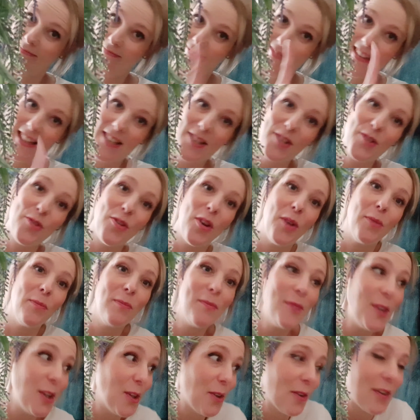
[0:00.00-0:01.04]
It's true,
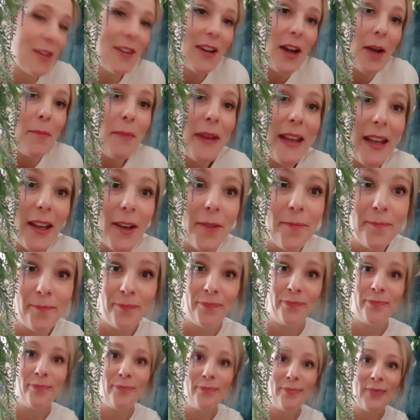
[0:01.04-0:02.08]
look, I'm here.
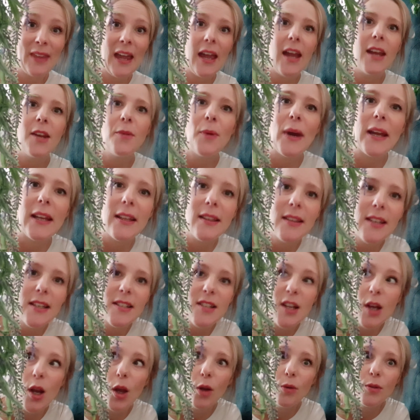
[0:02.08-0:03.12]
Anyway,
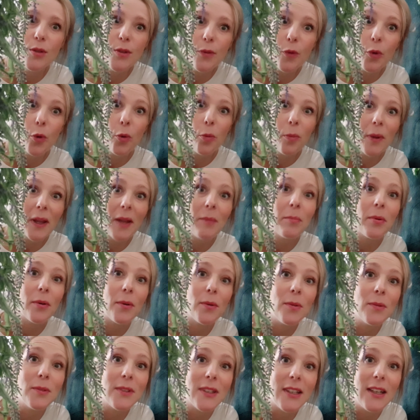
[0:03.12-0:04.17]
there's loads of cool
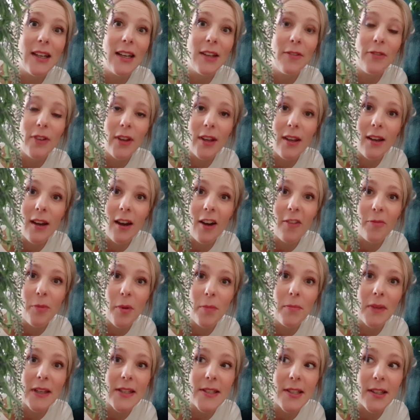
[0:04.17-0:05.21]
people that live here. I've
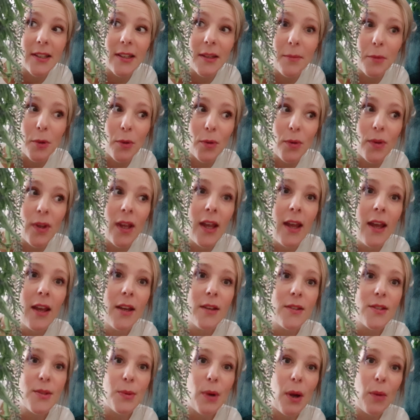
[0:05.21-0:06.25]
been meeting them all.
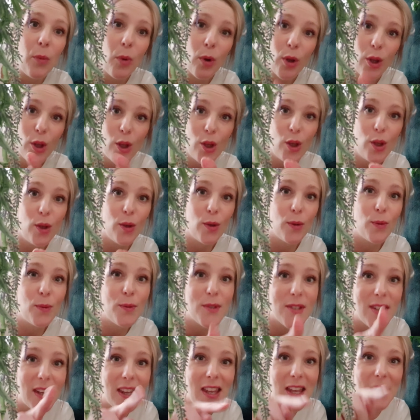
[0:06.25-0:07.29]
So I want you
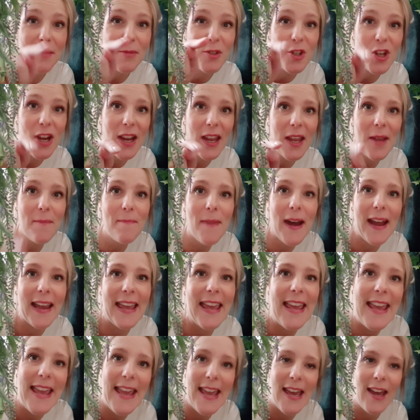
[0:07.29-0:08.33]
to keep checking back
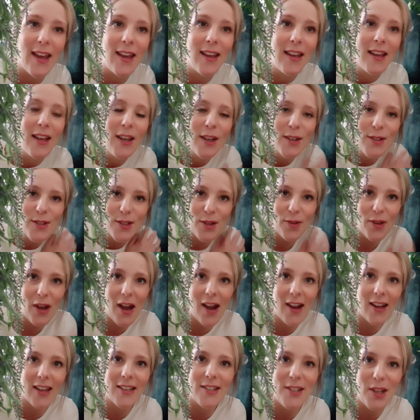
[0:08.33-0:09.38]
here so that
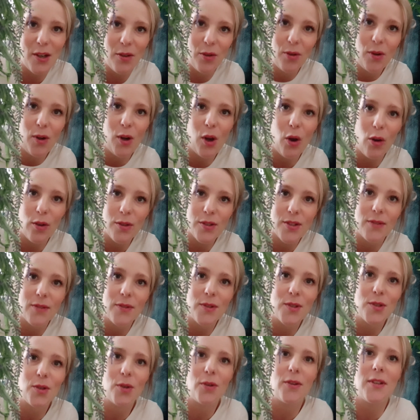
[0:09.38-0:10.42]
I can tell you lots of
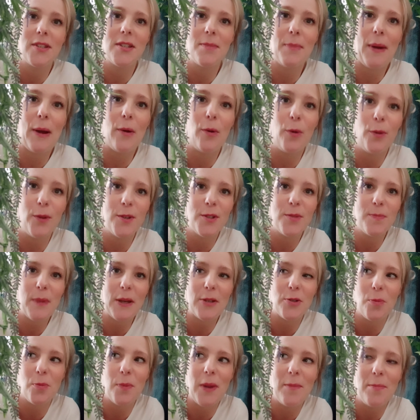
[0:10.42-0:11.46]
stories about all the
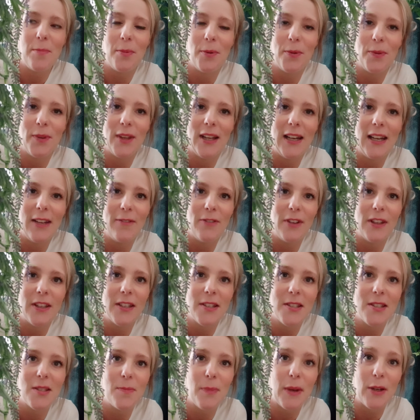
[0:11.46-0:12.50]
special people that live in
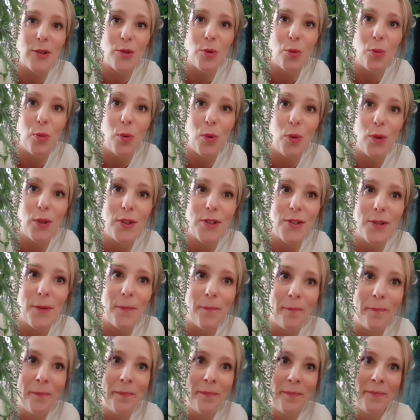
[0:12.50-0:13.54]
this special wood.
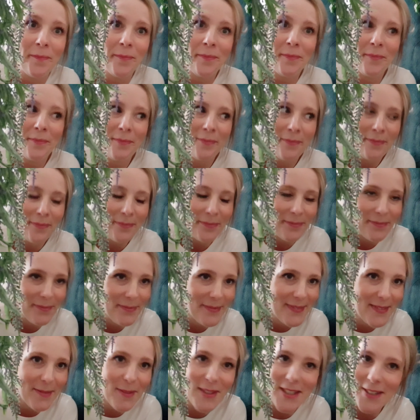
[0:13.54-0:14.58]

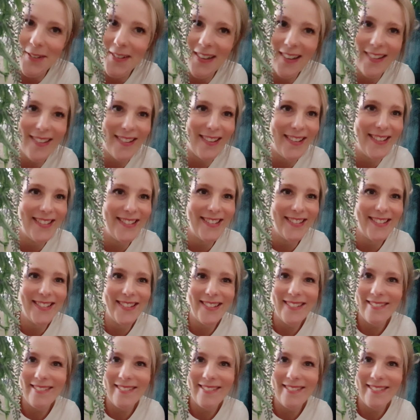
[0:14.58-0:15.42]
I'm so excited.